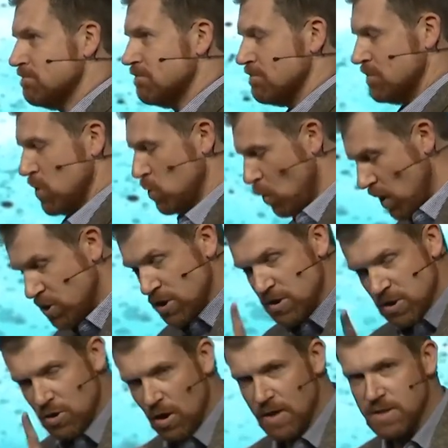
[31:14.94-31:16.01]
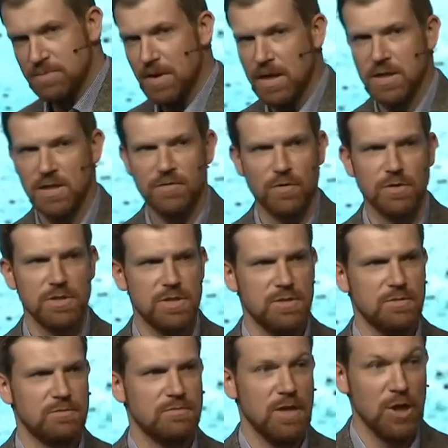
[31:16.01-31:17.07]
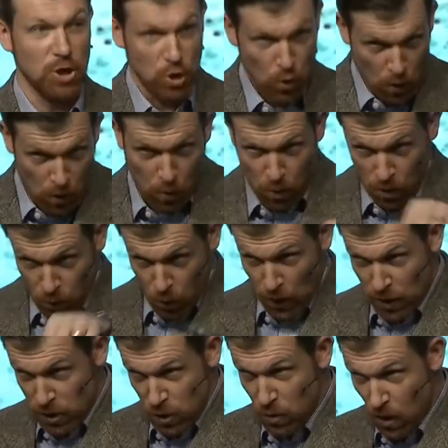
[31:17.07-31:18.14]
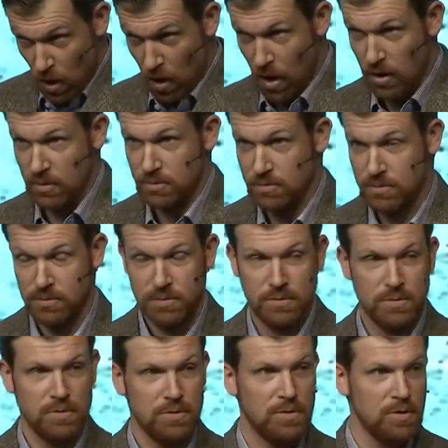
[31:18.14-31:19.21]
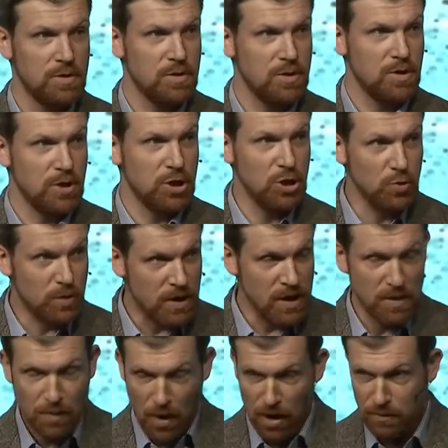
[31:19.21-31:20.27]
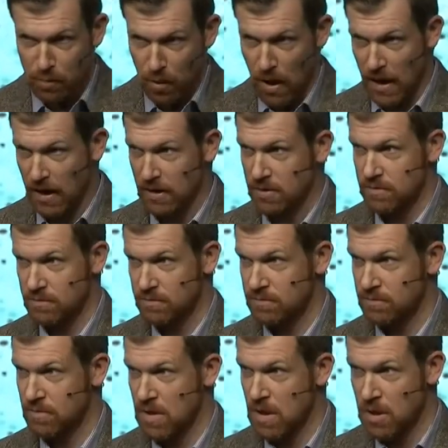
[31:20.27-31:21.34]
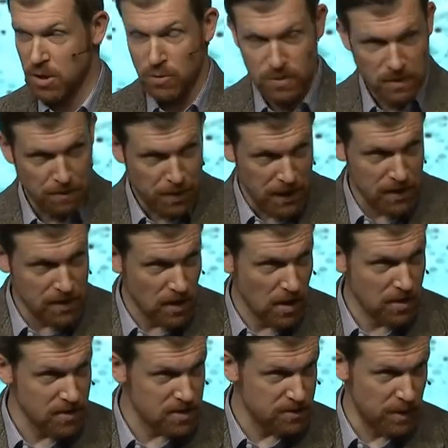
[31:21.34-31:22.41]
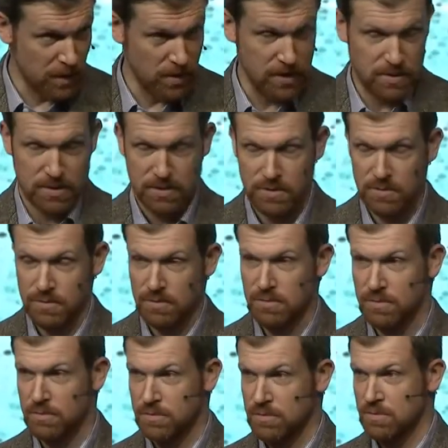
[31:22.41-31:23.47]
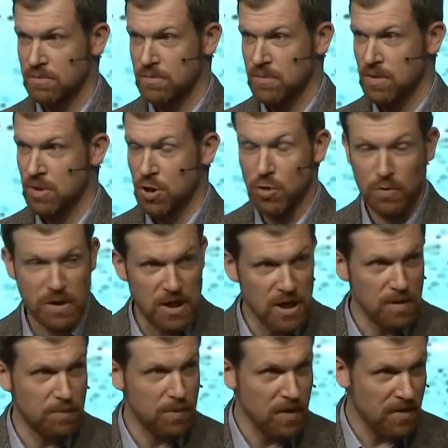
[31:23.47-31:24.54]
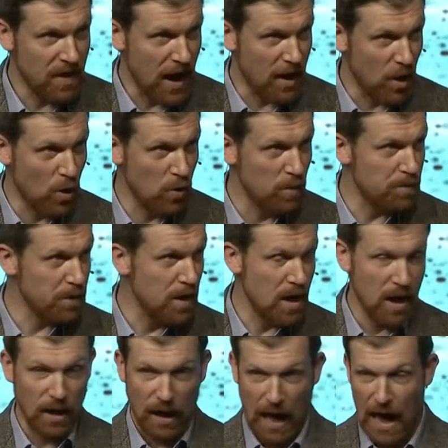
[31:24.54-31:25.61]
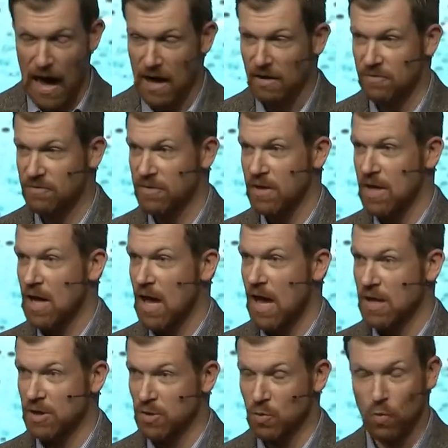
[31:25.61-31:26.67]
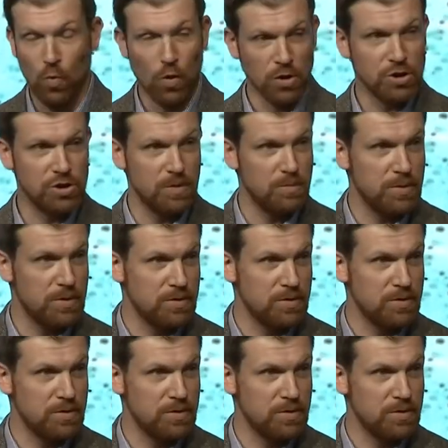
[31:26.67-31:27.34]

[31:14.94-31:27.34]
You want Jesus Christ to make a difference in your world, where you are. You keep on praying, you depend on the Spirit, you keep that hope alive, and you worship.